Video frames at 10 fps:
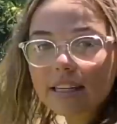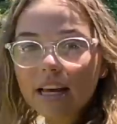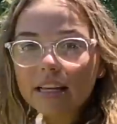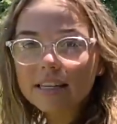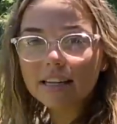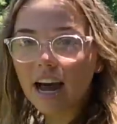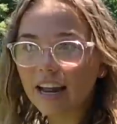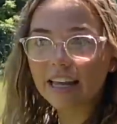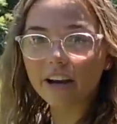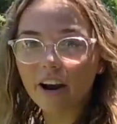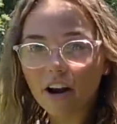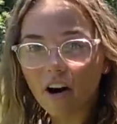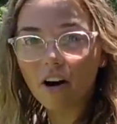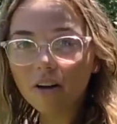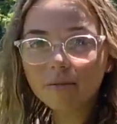Is he not here at
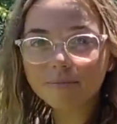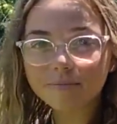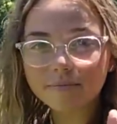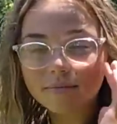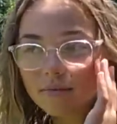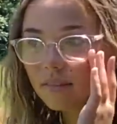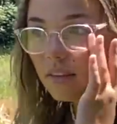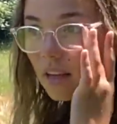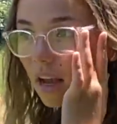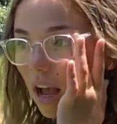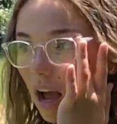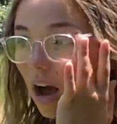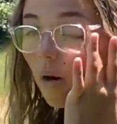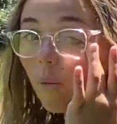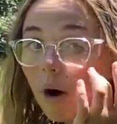all? Well, he, he's just working.
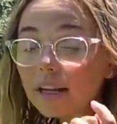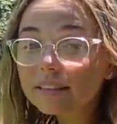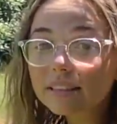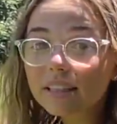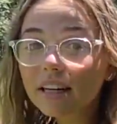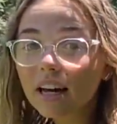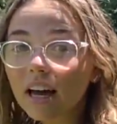He's what? working. Yeah.